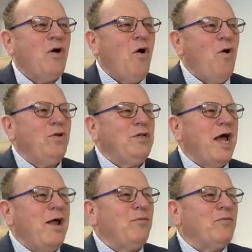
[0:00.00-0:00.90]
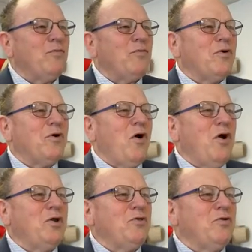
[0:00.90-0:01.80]
The whole time we're
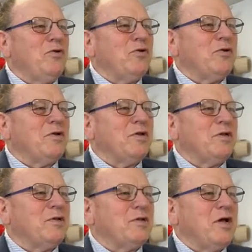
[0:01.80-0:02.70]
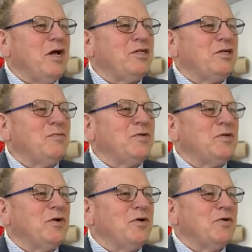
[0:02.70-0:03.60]
going through
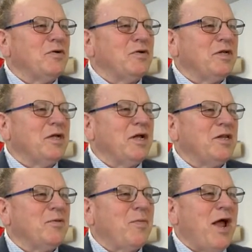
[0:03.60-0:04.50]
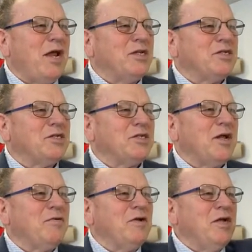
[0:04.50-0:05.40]
customs to get the baggage and
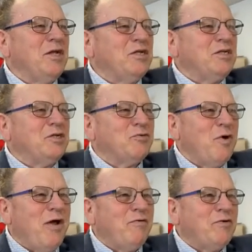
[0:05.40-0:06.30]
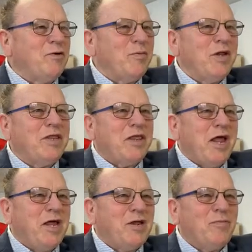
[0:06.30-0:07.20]
stuff, she's waving to me,
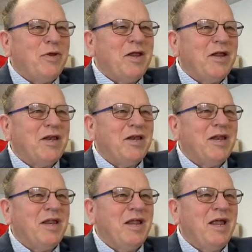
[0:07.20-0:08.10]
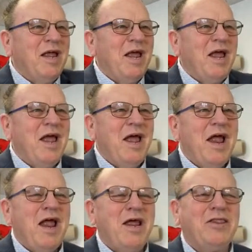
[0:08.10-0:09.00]
thanking me.
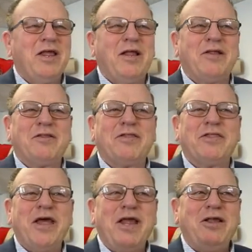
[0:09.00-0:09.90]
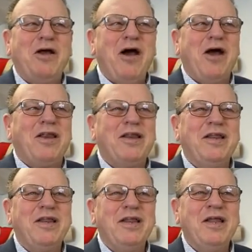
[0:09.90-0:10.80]
And I think, thank God.